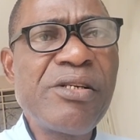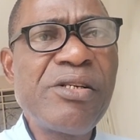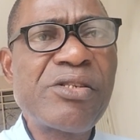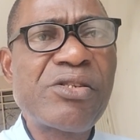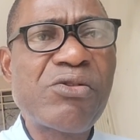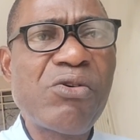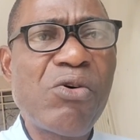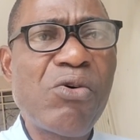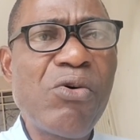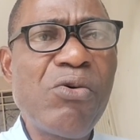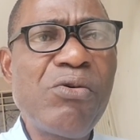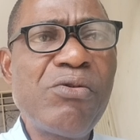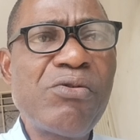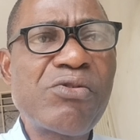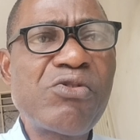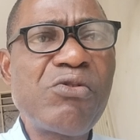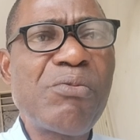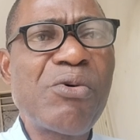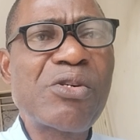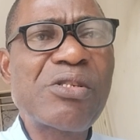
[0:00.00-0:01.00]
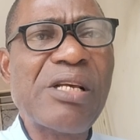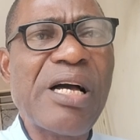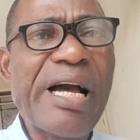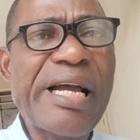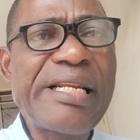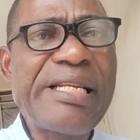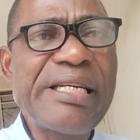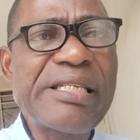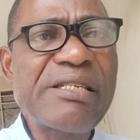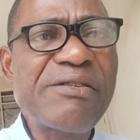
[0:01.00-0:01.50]
So you must
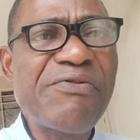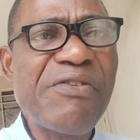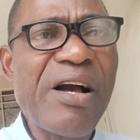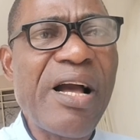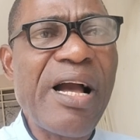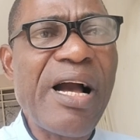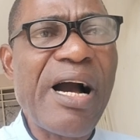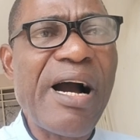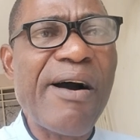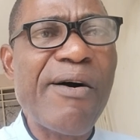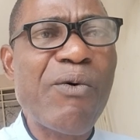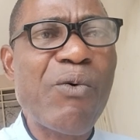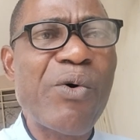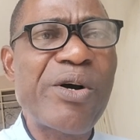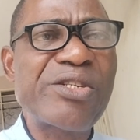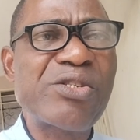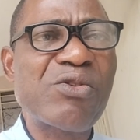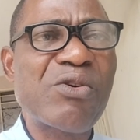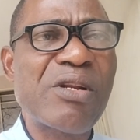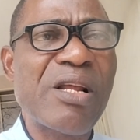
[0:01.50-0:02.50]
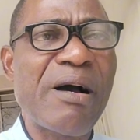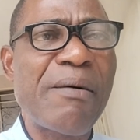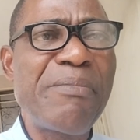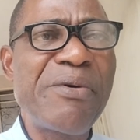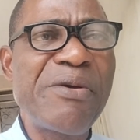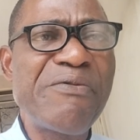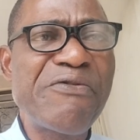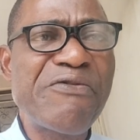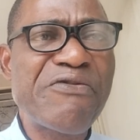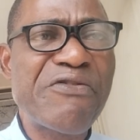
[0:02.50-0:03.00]
identify how questions are
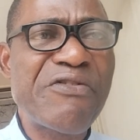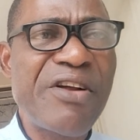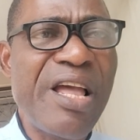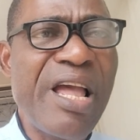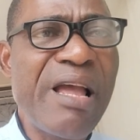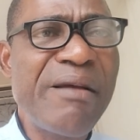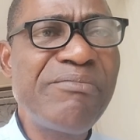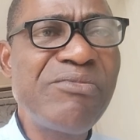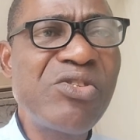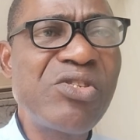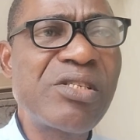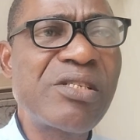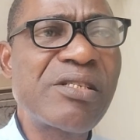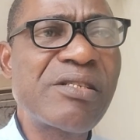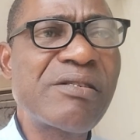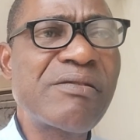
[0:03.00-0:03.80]
being framed,